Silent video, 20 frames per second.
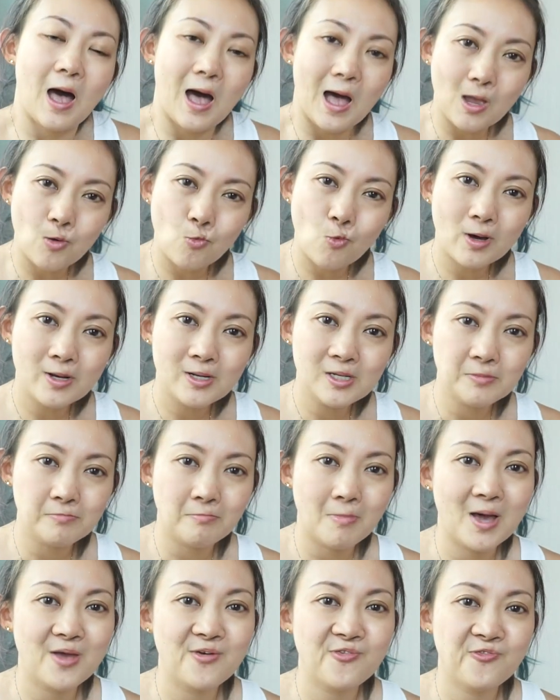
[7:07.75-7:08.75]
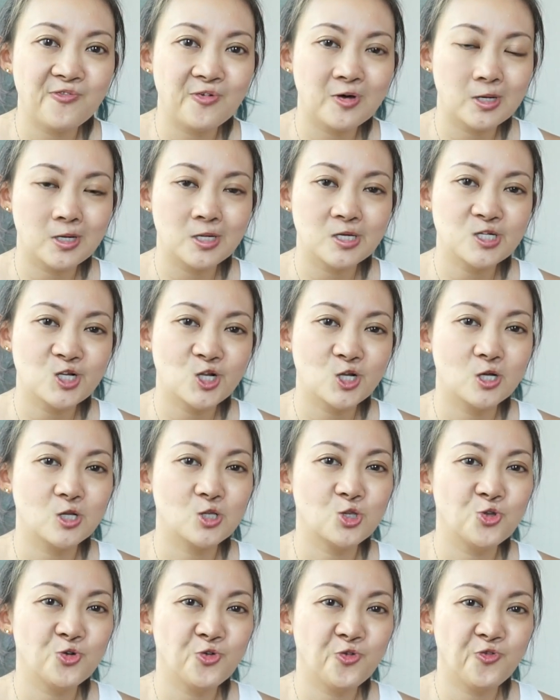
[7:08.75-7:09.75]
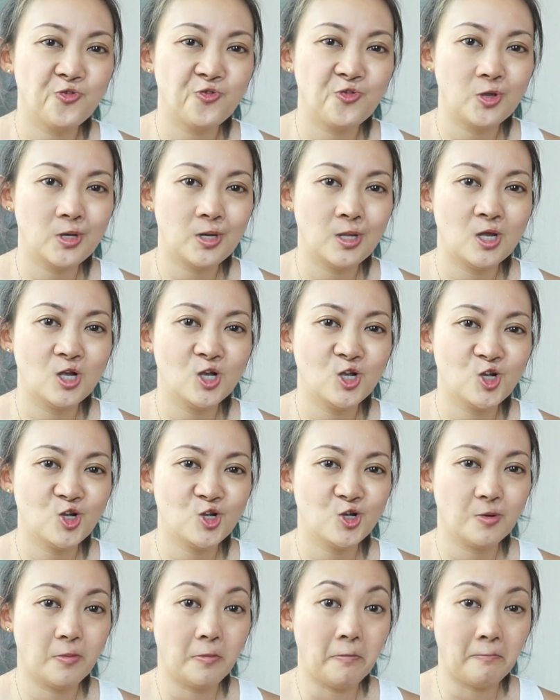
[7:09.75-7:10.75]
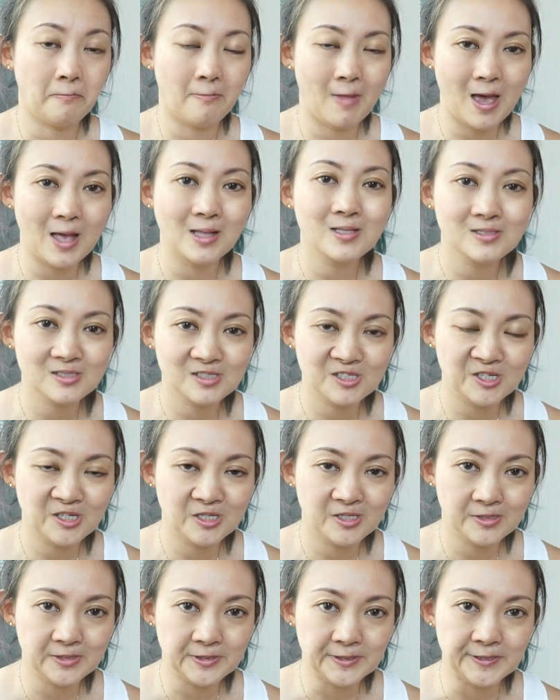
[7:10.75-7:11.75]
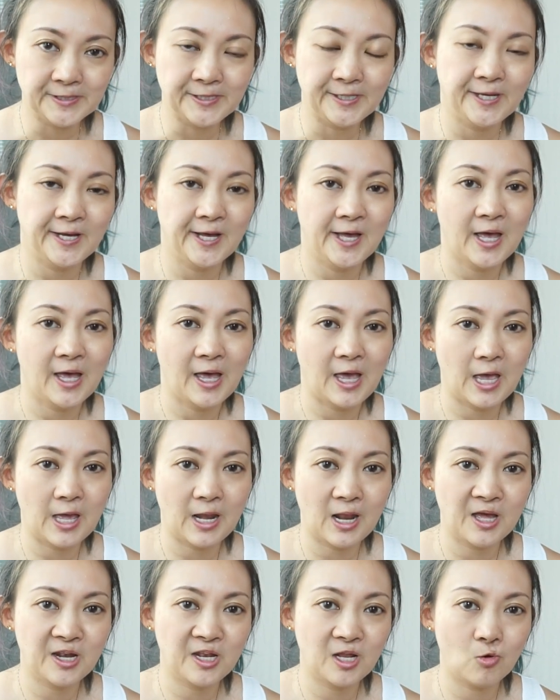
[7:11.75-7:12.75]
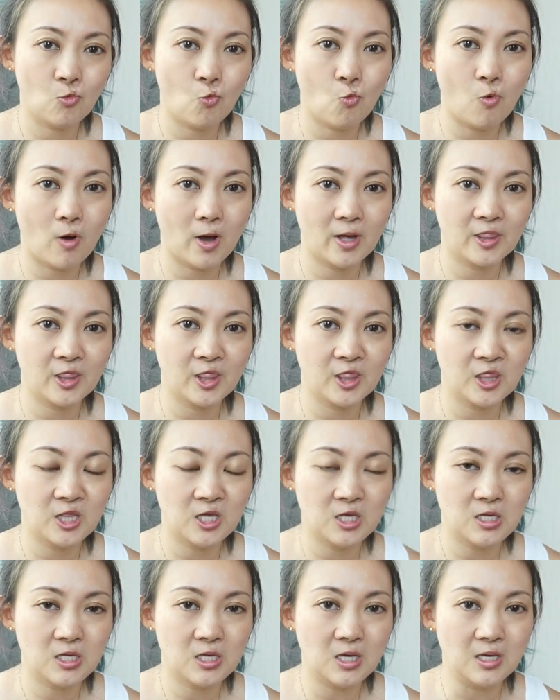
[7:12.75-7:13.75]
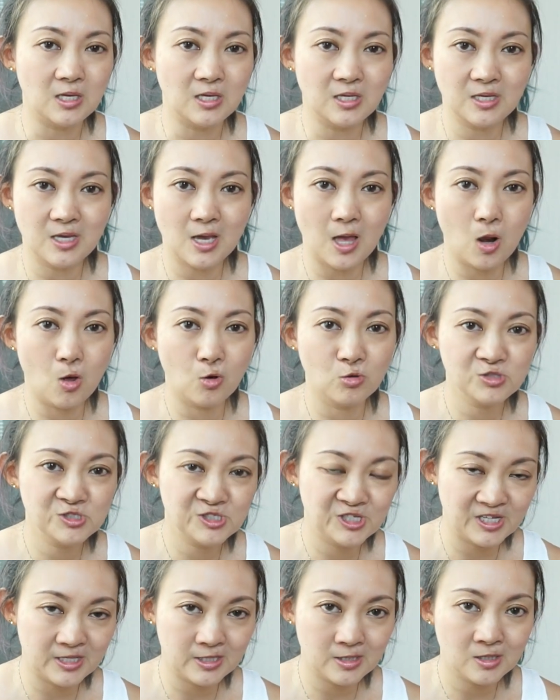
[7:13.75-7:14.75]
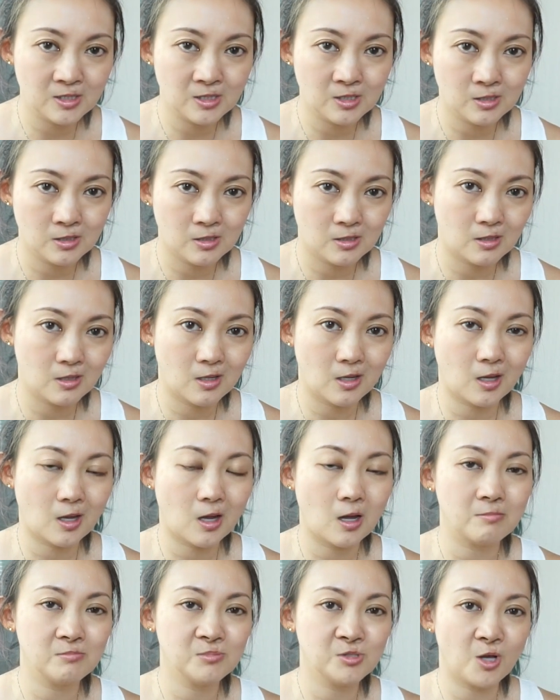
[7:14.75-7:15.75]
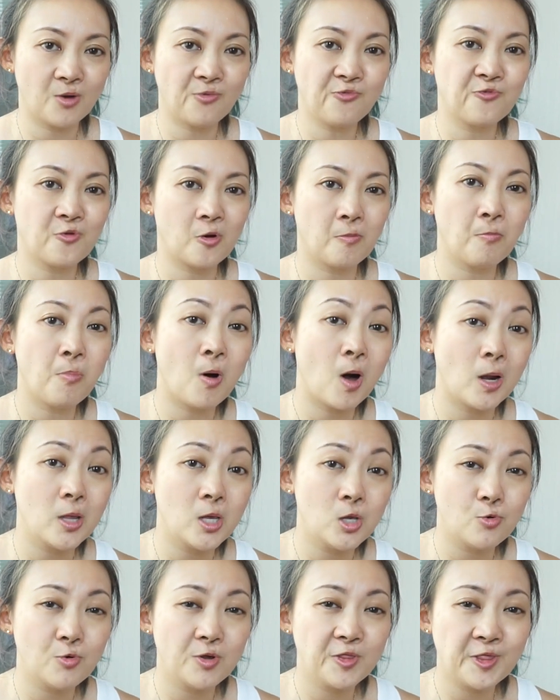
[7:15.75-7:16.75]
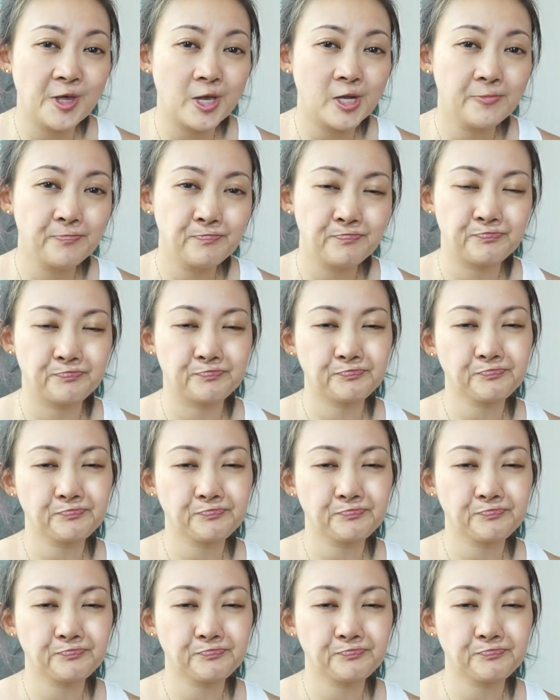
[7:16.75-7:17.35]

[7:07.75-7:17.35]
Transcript: I wanted my furniture to finish matte, and I didn't want the yellow tint that comes off from polyurethane.